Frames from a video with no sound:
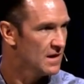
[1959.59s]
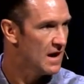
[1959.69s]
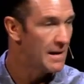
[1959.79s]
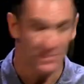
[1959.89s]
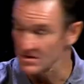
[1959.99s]

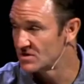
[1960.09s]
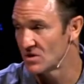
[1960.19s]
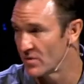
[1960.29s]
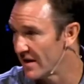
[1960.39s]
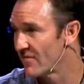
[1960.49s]
I'm going to
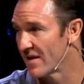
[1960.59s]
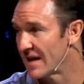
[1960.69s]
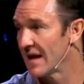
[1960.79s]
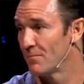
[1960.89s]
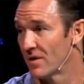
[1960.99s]
do whatever I
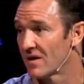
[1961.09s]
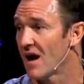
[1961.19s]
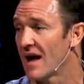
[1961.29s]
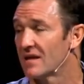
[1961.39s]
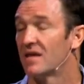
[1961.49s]
can, but
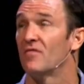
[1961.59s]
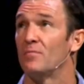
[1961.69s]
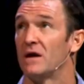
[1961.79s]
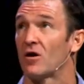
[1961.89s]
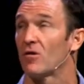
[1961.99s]
God give
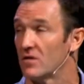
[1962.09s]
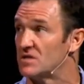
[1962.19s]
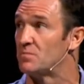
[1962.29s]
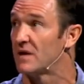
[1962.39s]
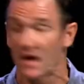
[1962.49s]
me
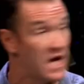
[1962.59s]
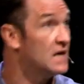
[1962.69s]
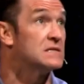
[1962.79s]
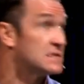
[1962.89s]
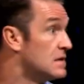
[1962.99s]
courage
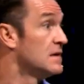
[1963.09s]
because